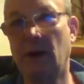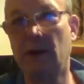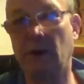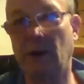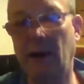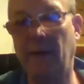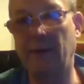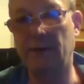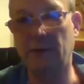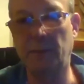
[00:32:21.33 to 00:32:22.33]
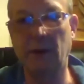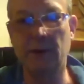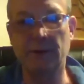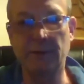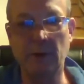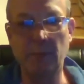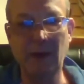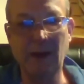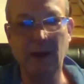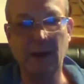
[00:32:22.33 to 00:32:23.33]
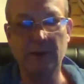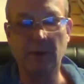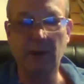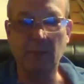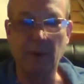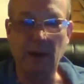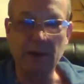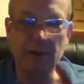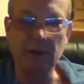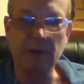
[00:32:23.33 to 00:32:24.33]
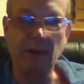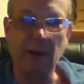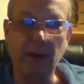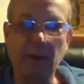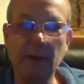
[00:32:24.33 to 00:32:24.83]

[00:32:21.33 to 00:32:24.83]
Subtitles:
So they have had experience of some years on the implications of that.